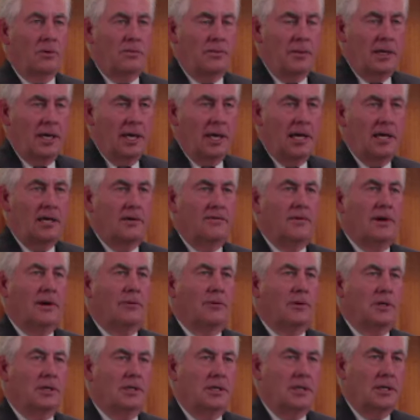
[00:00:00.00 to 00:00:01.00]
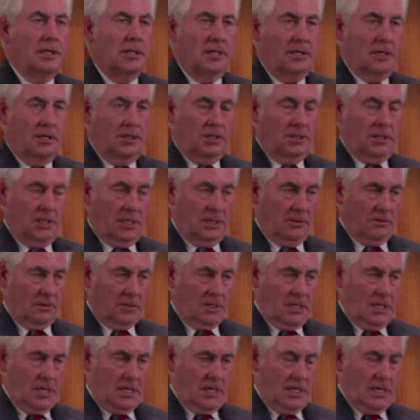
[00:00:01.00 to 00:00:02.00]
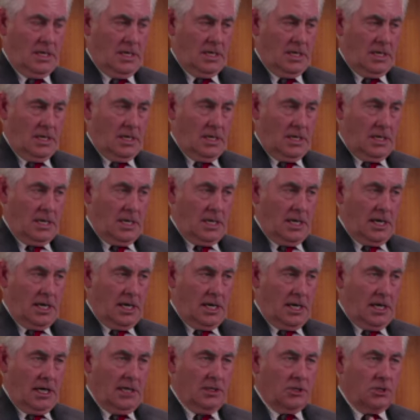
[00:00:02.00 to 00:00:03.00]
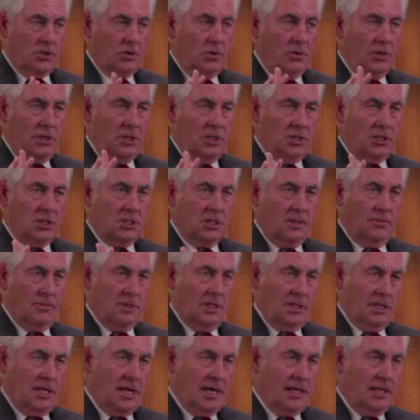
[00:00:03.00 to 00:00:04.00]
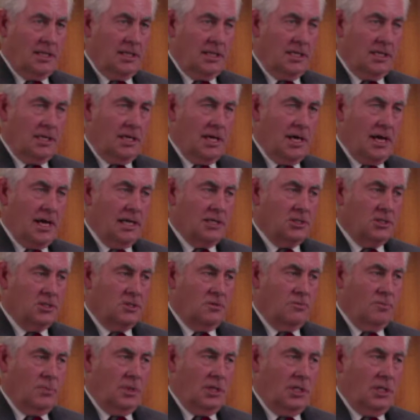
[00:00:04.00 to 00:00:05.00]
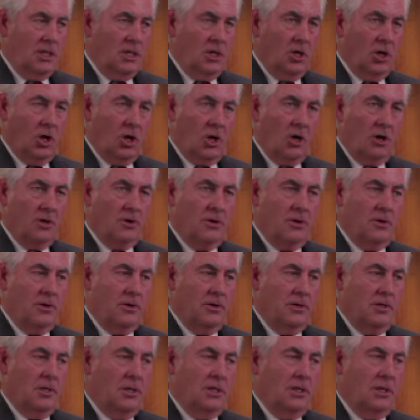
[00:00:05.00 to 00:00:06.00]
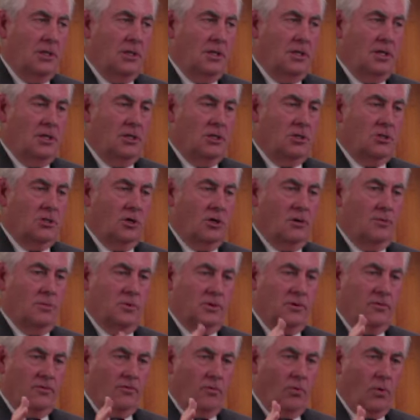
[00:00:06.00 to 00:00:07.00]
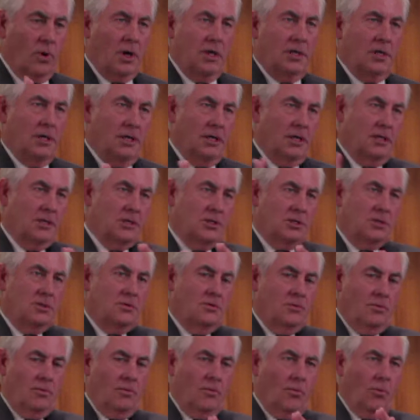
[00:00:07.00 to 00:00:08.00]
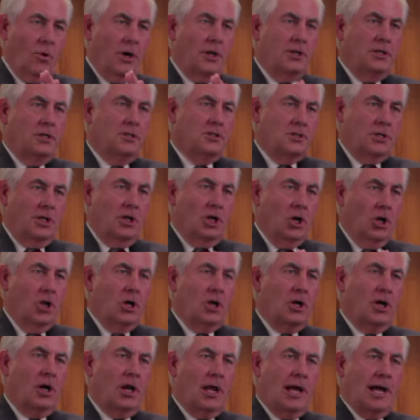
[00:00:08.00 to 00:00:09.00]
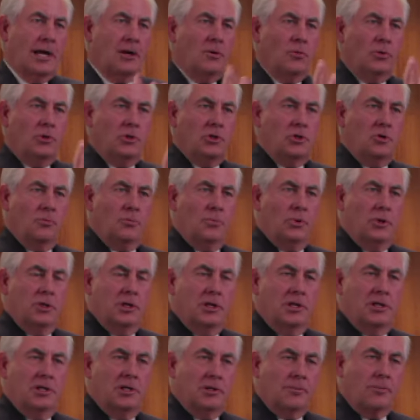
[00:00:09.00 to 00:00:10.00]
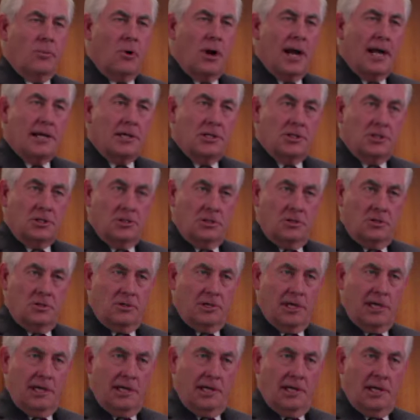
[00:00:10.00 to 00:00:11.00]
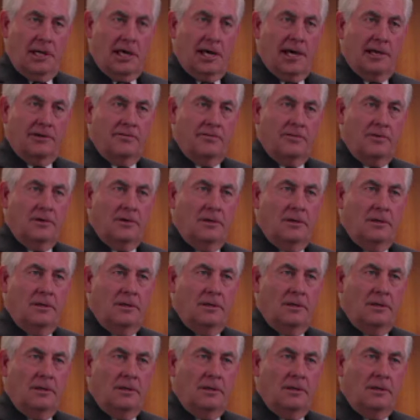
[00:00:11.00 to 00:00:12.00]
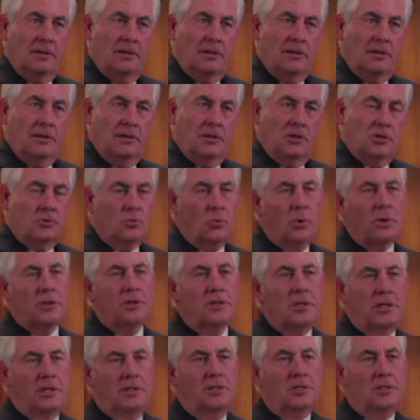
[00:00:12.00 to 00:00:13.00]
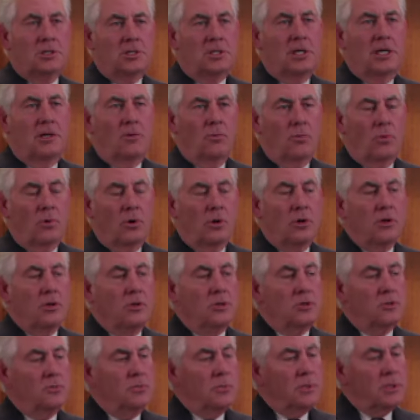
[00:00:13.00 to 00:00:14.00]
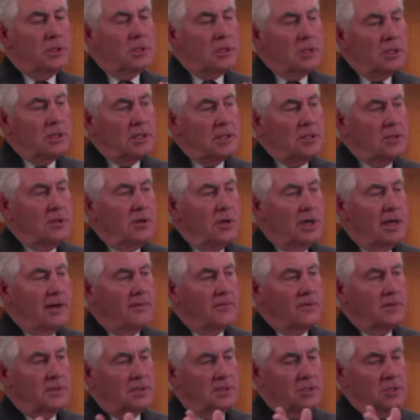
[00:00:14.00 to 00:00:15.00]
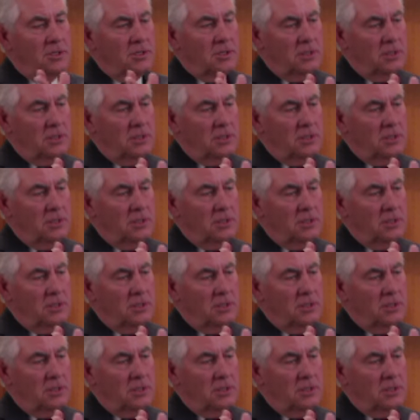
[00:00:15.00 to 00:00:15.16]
we behave, how we conduct ourselves. And so it is something that I think has to be learned in terms of what does what does it look like when you put it into practice in your daily life. It's one thing to say words, but then you have to